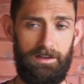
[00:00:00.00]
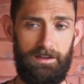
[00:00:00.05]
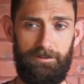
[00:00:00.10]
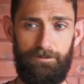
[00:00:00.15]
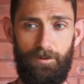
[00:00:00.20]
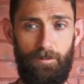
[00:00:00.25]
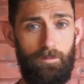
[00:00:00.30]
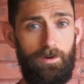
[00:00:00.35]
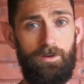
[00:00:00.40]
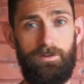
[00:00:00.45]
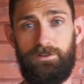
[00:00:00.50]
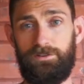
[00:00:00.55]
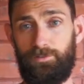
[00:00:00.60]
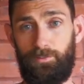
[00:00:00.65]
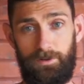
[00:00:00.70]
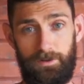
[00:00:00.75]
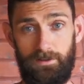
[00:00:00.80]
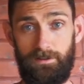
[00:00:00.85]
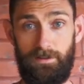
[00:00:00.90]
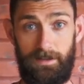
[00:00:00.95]
Foam rollers
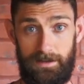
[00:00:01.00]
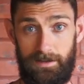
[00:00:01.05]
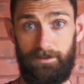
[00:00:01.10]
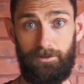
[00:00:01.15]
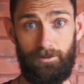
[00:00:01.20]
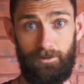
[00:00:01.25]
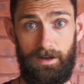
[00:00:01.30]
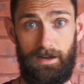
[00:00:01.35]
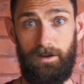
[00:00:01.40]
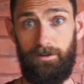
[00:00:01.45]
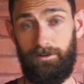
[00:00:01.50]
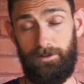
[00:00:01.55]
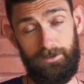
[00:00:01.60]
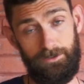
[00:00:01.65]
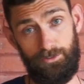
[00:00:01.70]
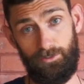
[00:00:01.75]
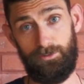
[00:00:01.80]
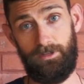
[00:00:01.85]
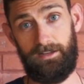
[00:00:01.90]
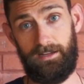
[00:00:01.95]
will lay on the ground,
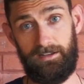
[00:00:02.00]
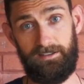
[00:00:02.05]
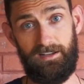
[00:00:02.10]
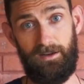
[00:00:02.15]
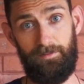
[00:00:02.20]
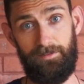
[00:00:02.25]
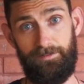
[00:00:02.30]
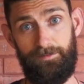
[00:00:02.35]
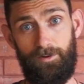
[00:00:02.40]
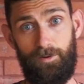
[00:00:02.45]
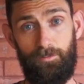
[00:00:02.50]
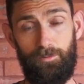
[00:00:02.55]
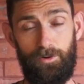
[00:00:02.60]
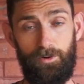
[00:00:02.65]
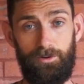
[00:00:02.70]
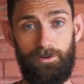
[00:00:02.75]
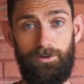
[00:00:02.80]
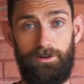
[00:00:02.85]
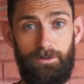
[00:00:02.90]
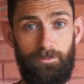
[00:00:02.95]
you lay on top of the foam
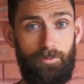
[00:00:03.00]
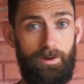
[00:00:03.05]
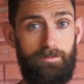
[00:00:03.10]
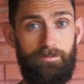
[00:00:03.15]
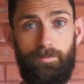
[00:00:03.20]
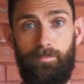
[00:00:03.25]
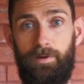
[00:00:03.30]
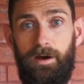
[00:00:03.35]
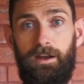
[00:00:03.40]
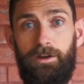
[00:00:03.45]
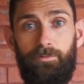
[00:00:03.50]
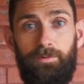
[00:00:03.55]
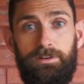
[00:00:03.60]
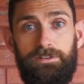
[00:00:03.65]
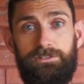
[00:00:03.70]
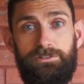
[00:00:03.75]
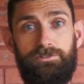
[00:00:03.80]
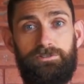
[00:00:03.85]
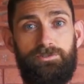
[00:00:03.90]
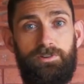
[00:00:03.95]
roller in whatever body
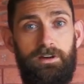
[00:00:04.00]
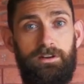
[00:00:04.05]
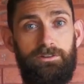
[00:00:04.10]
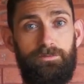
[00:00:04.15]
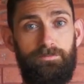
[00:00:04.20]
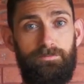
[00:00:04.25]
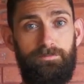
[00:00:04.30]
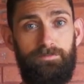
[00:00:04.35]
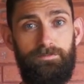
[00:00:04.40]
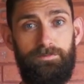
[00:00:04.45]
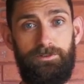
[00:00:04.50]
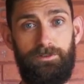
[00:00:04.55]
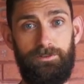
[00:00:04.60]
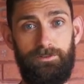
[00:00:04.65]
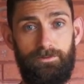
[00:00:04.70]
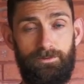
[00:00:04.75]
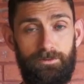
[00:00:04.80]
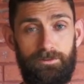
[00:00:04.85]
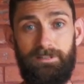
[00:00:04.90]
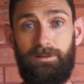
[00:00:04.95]
region you're trying
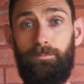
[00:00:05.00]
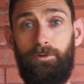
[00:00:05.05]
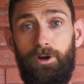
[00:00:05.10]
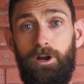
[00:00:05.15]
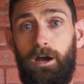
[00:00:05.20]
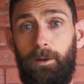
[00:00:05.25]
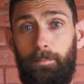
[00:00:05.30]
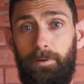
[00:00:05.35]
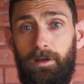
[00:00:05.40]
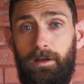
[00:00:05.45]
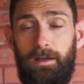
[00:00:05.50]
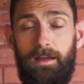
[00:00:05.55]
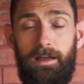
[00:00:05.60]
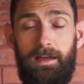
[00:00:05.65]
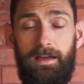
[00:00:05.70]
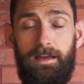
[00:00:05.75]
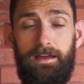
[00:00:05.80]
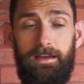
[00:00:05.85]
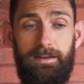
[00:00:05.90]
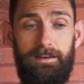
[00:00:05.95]
to limber up,
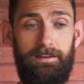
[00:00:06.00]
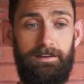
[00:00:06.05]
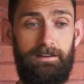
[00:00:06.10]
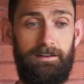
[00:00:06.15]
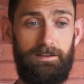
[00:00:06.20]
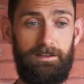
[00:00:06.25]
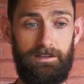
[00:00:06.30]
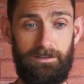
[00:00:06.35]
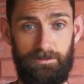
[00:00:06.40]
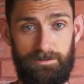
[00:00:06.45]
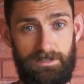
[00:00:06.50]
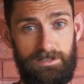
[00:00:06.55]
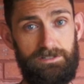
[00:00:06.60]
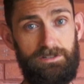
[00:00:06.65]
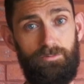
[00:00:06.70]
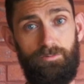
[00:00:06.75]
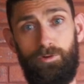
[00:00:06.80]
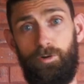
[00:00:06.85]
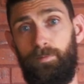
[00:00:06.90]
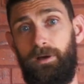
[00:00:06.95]
and you
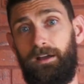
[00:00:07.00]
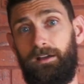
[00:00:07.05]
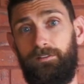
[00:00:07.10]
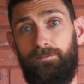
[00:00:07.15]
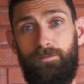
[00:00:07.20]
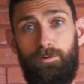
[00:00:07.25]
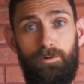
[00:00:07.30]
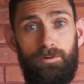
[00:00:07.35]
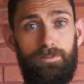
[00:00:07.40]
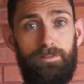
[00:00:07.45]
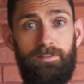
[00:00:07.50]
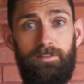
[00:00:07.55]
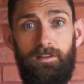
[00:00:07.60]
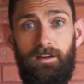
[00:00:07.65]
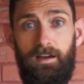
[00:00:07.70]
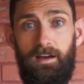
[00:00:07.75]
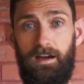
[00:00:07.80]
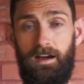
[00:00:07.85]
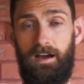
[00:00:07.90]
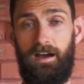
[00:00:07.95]
essentially roll back and forth
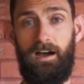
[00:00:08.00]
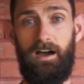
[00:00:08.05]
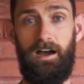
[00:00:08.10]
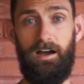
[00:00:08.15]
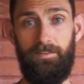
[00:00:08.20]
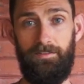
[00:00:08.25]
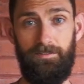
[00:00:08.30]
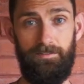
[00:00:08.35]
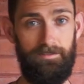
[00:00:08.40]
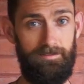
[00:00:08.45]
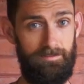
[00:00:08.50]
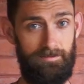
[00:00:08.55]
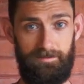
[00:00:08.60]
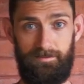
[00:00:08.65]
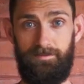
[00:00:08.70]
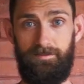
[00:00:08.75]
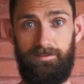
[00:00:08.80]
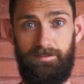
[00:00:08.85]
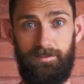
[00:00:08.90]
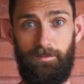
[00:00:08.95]
on
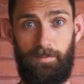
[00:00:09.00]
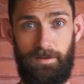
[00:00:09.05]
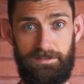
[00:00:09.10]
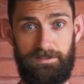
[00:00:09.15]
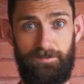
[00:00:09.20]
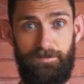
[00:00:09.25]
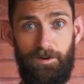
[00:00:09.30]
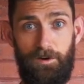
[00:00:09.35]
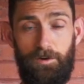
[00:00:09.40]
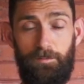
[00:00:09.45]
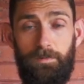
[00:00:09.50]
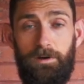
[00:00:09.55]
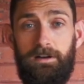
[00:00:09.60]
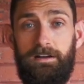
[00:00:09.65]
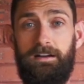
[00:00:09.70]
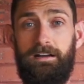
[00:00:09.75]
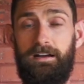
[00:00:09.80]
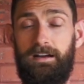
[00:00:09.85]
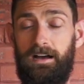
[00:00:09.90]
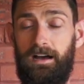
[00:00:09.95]
the piece of foam.
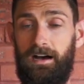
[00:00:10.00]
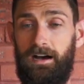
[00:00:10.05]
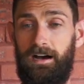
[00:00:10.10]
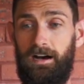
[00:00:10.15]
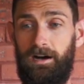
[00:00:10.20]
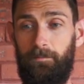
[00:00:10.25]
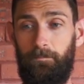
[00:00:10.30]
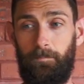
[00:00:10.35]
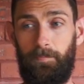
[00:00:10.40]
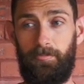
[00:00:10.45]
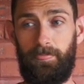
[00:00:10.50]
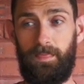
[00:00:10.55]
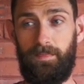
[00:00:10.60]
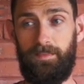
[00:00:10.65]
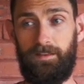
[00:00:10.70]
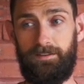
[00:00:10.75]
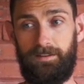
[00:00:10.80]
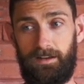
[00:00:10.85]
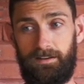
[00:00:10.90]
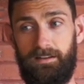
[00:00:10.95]

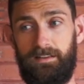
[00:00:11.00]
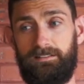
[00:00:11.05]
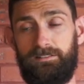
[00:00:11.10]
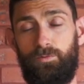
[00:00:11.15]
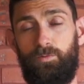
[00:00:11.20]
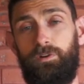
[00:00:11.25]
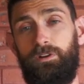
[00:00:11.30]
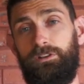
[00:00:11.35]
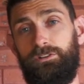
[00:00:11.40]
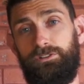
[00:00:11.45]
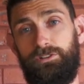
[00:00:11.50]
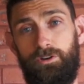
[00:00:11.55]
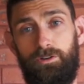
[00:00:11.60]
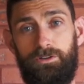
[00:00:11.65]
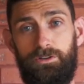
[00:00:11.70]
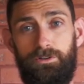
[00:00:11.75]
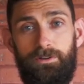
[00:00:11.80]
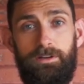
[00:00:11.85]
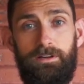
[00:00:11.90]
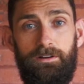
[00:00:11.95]
The techniques that we're going to show
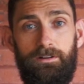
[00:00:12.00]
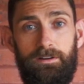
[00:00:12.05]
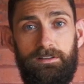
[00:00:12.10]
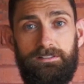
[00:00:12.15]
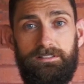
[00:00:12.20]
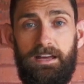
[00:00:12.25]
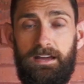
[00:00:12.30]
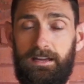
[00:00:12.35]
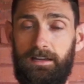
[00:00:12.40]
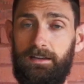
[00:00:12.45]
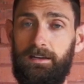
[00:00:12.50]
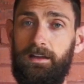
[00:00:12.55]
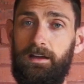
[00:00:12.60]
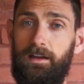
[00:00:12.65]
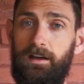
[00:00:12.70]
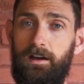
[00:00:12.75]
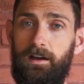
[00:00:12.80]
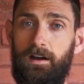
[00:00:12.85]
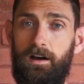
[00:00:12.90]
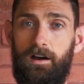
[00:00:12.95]
you here in a second
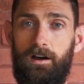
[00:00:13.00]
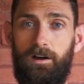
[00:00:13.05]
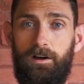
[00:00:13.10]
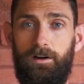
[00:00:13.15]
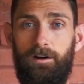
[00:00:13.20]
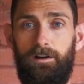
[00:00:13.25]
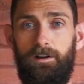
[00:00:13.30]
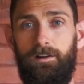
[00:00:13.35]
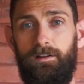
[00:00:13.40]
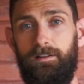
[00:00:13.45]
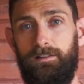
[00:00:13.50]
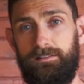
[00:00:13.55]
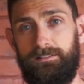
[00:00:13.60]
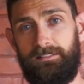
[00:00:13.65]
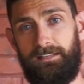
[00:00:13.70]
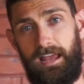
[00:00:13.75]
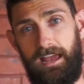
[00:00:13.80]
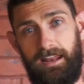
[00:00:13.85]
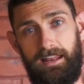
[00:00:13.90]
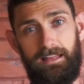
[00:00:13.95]
are
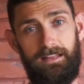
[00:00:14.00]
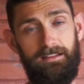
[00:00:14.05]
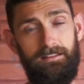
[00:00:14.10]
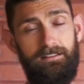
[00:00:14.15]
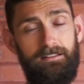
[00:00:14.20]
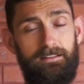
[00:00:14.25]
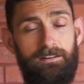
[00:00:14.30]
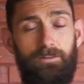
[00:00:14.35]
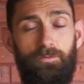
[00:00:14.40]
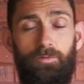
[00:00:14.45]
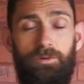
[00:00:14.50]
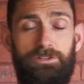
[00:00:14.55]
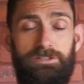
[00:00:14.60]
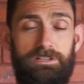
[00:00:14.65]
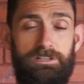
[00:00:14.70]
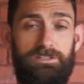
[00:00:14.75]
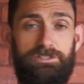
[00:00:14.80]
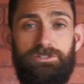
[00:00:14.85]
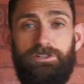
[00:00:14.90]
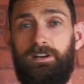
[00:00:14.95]
scanning, which
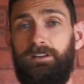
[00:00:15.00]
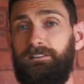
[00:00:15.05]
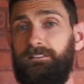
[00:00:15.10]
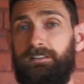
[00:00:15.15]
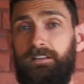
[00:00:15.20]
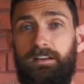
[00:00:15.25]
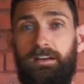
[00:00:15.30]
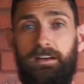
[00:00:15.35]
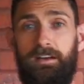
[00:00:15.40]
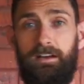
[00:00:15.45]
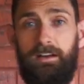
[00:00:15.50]
is just